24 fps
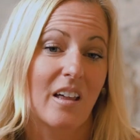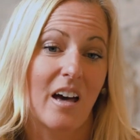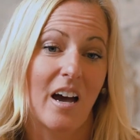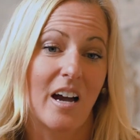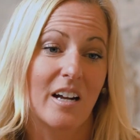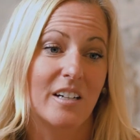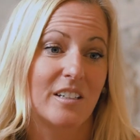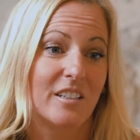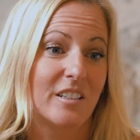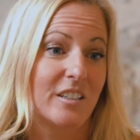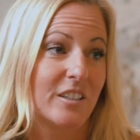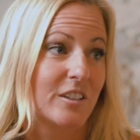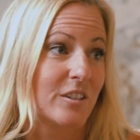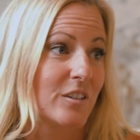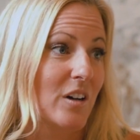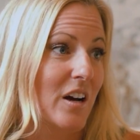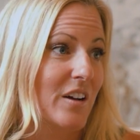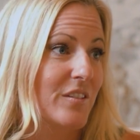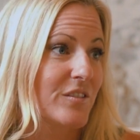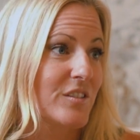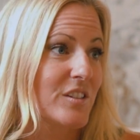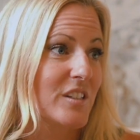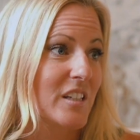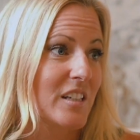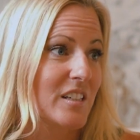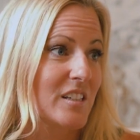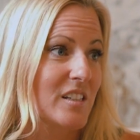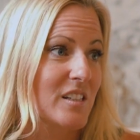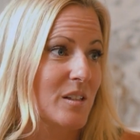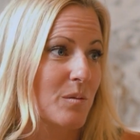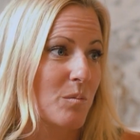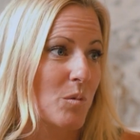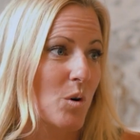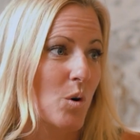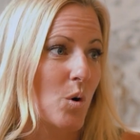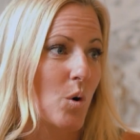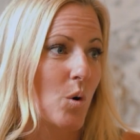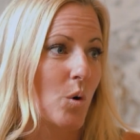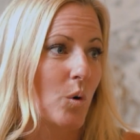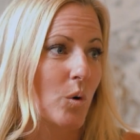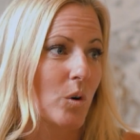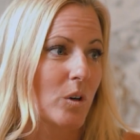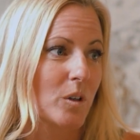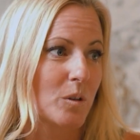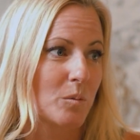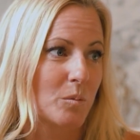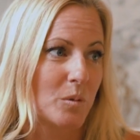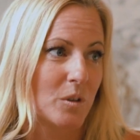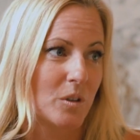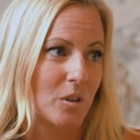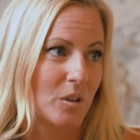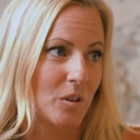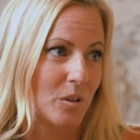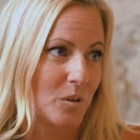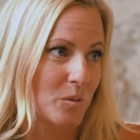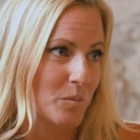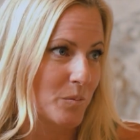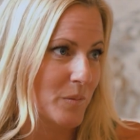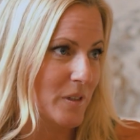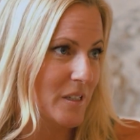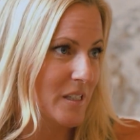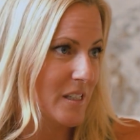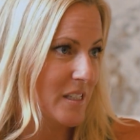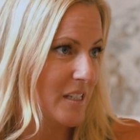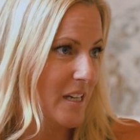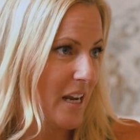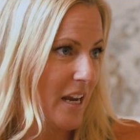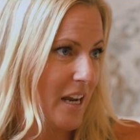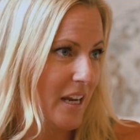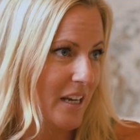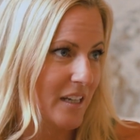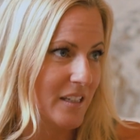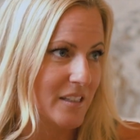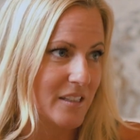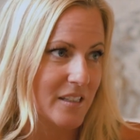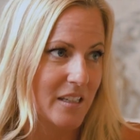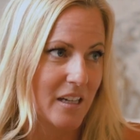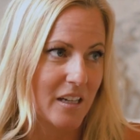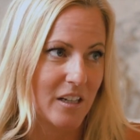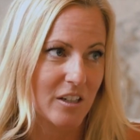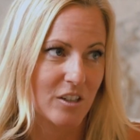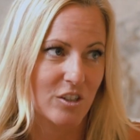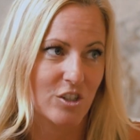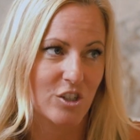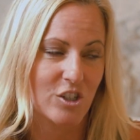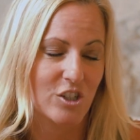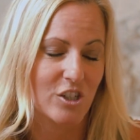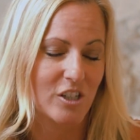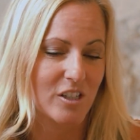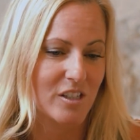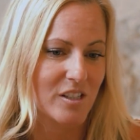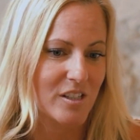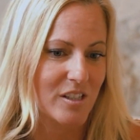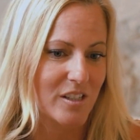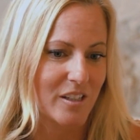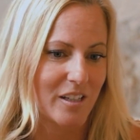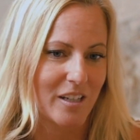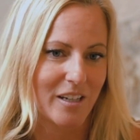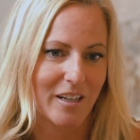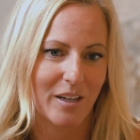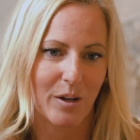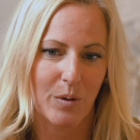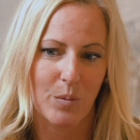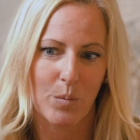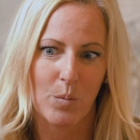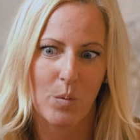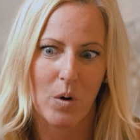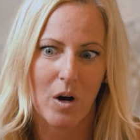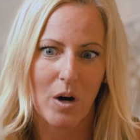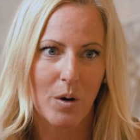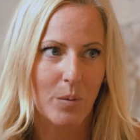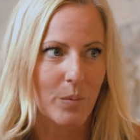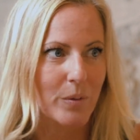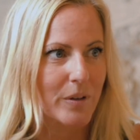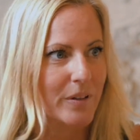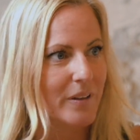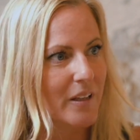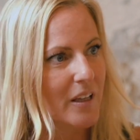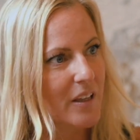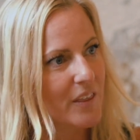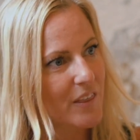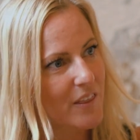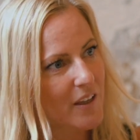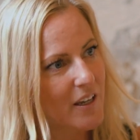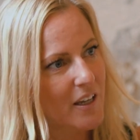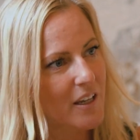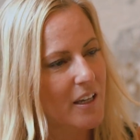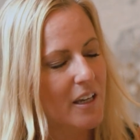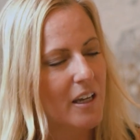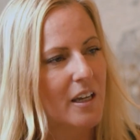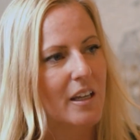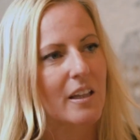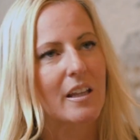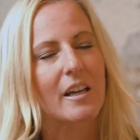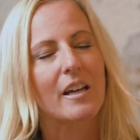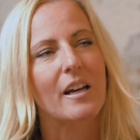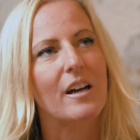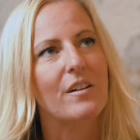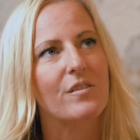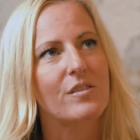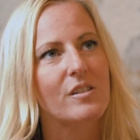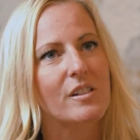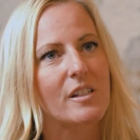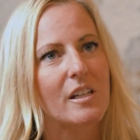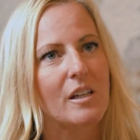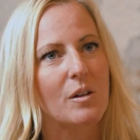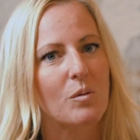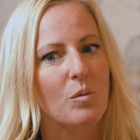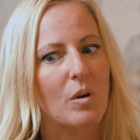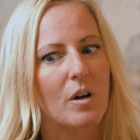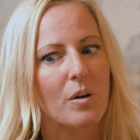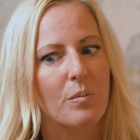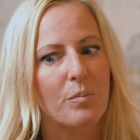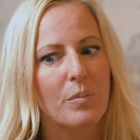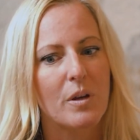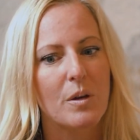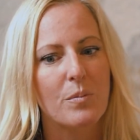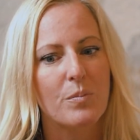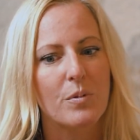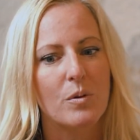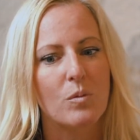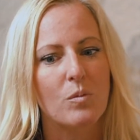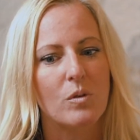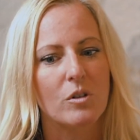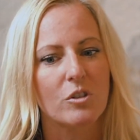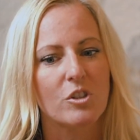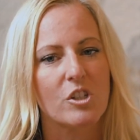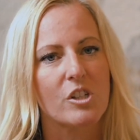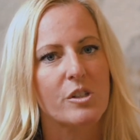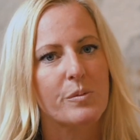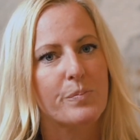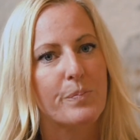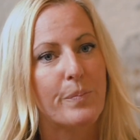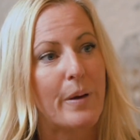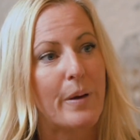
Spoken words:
I do. I've seen some horrible mistakes that it's just what were they thinking? I've seen where people will just